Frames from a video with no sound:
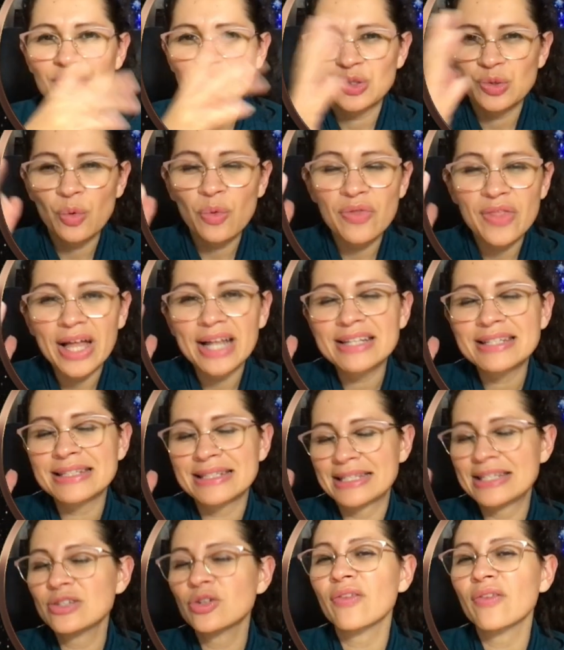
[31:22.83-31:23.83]
So
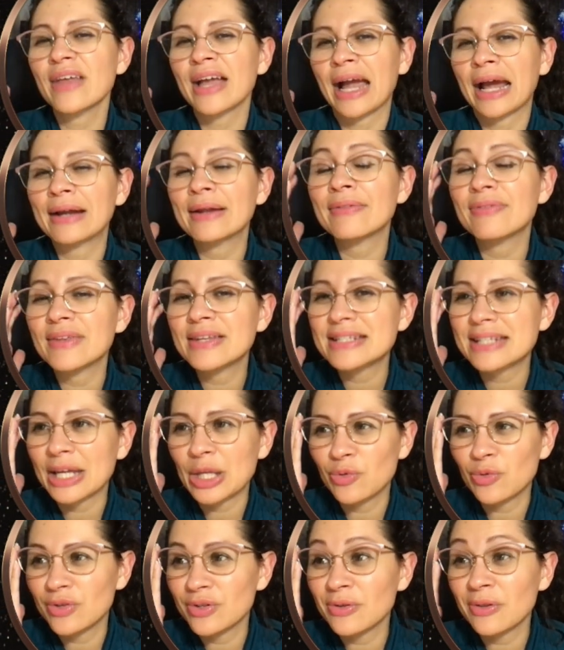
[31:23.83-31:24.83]
these are the kind of things
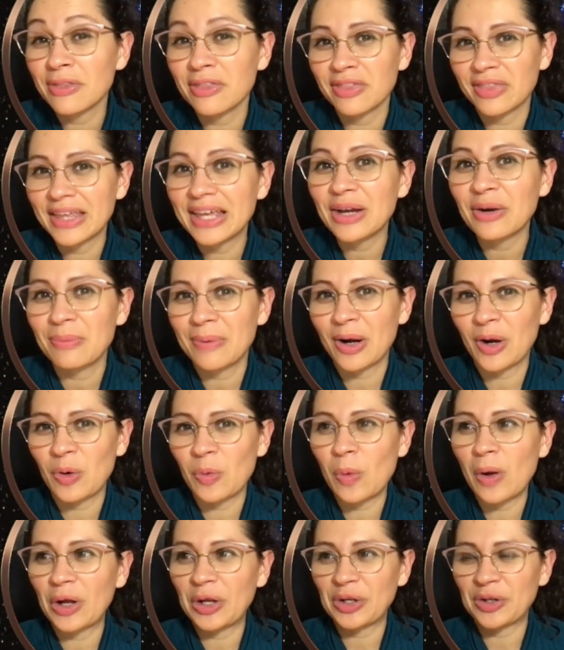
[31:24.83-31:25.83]
that you need to think
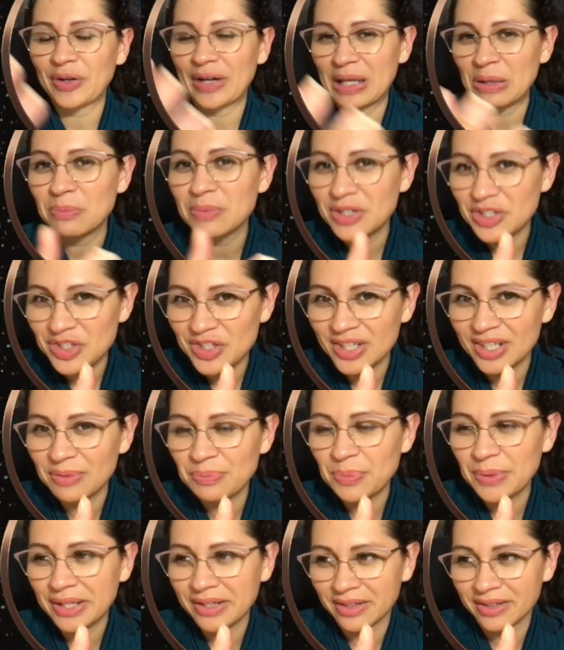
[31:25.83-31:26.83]
about while you're
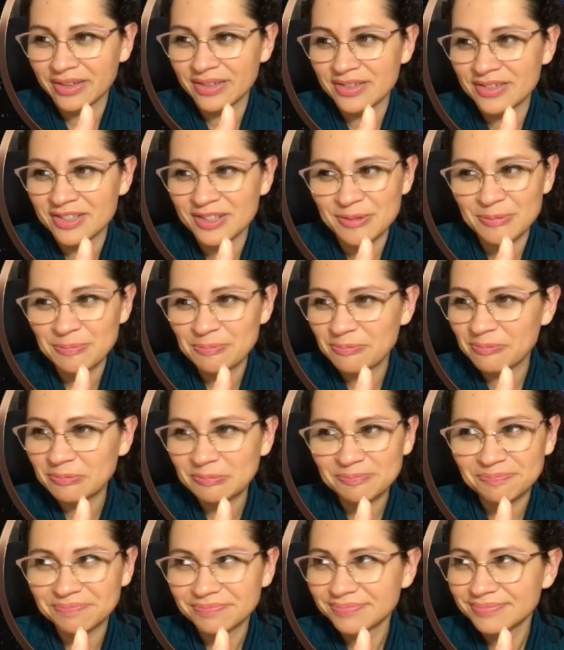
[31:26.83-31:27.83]
imaging, because
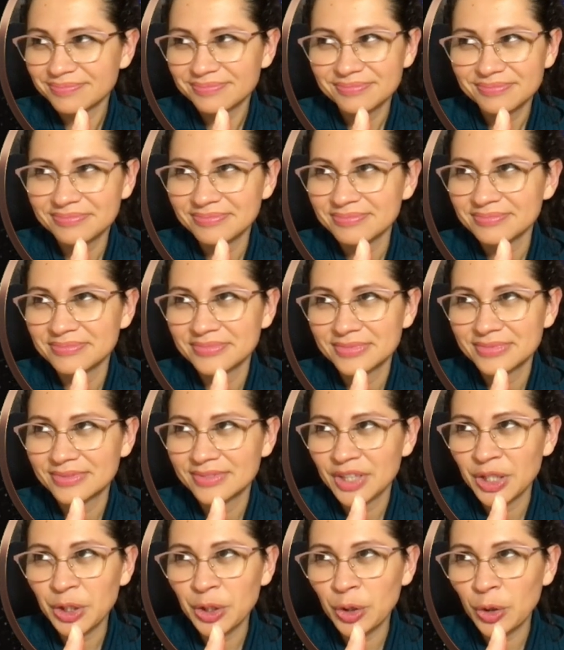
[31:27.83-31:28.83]

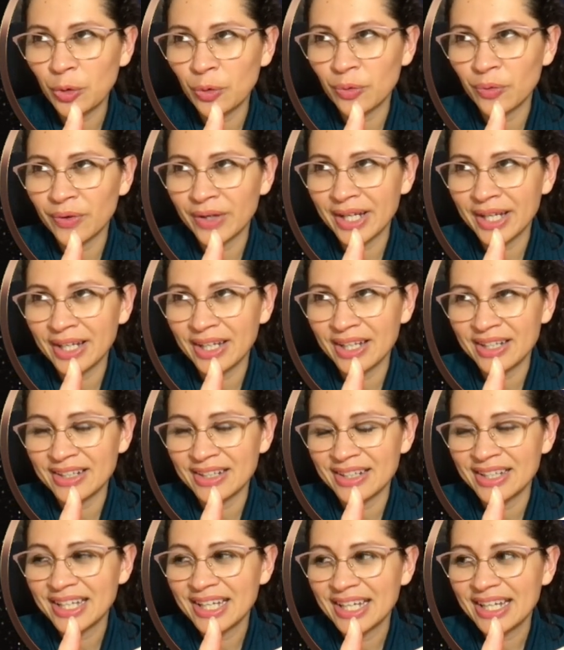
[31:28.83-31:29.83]

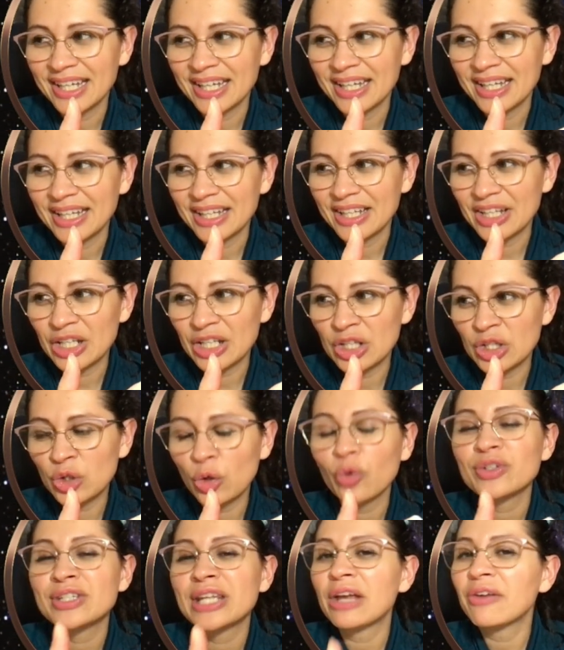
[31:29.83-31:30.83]
it
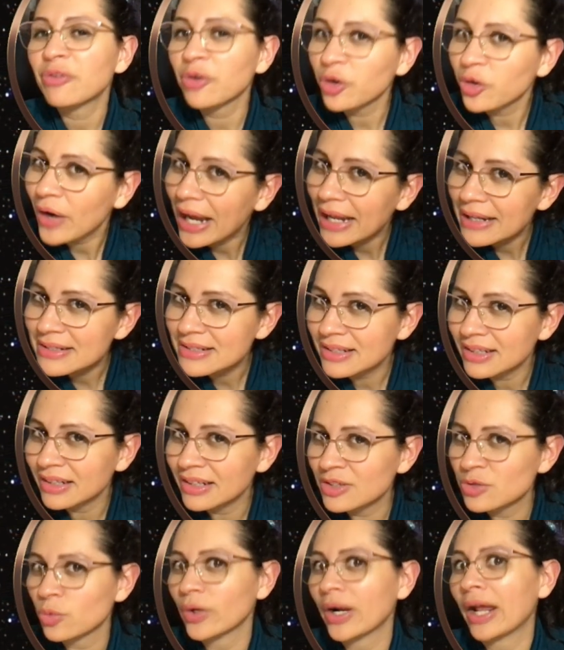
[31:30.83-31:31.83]
don't take for granted
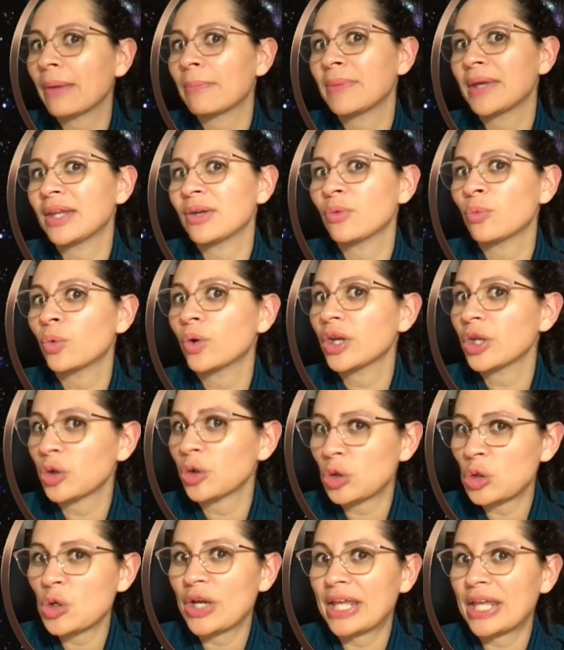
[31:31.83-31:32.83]
is what I mean, what
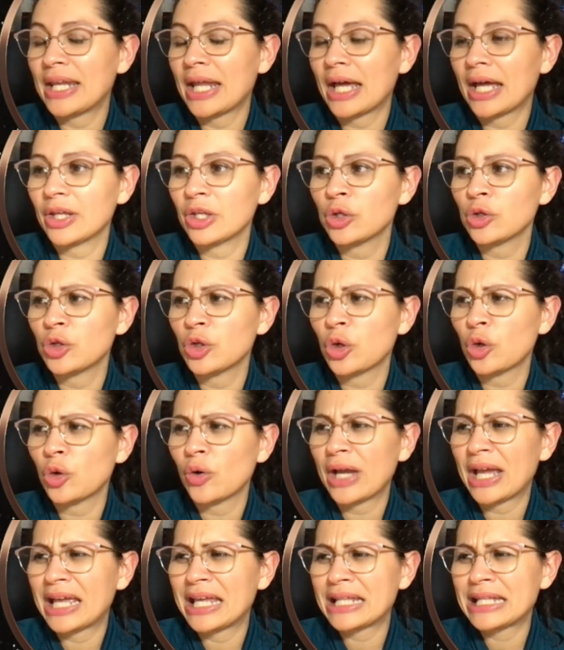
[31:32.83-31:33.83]
you're looking at,
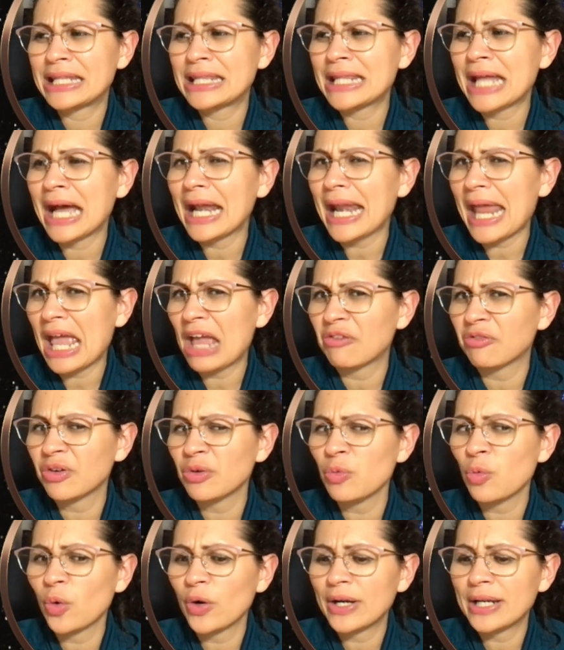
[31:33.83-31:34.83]
and not
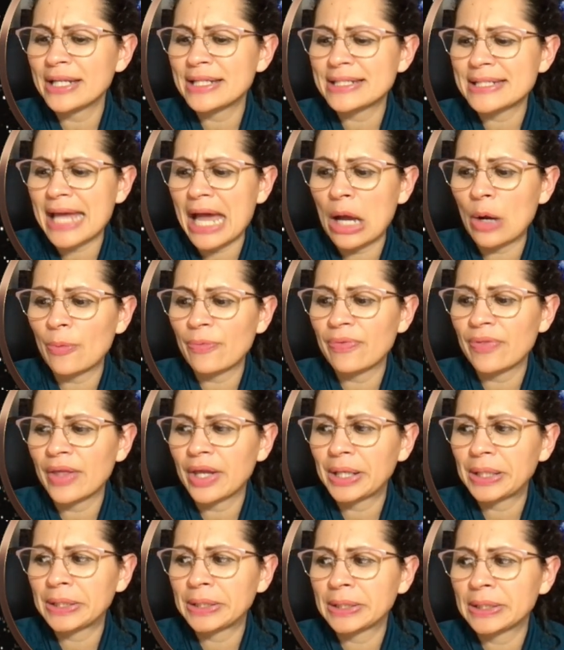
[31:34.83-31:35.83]
everyone is out
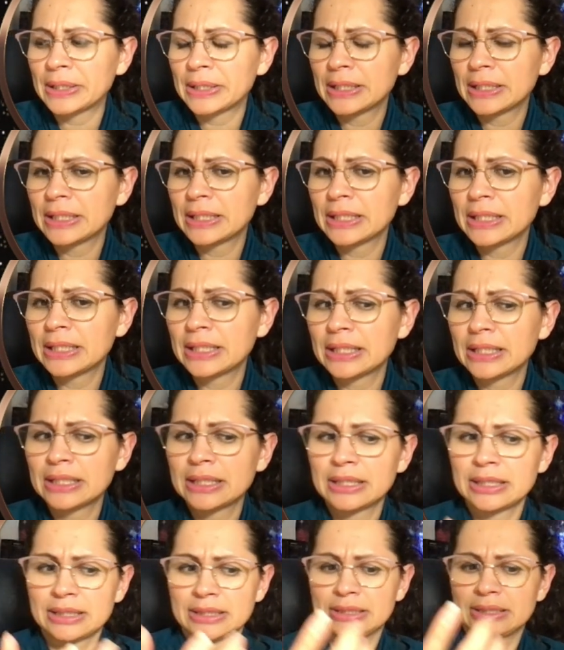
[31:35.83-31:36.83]
there
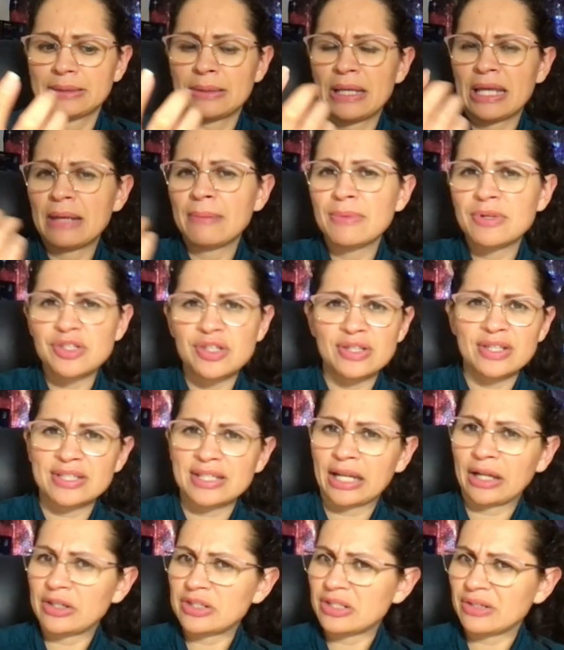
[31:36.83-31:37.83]
imaging
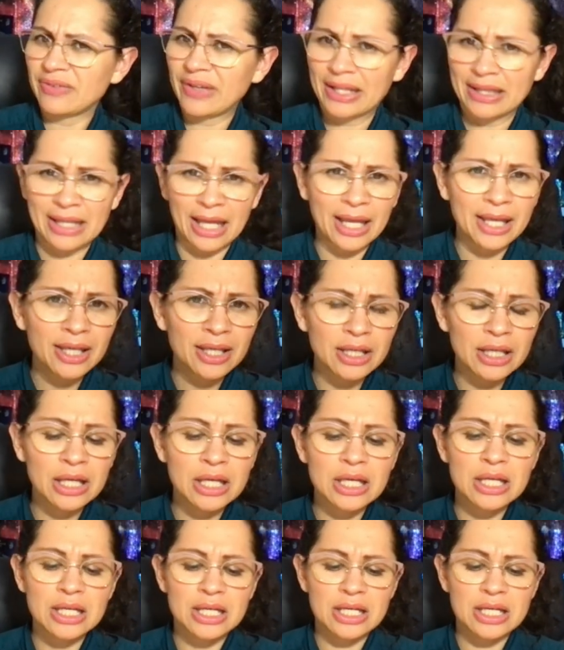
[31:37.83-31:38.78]
this kind of stuff at night.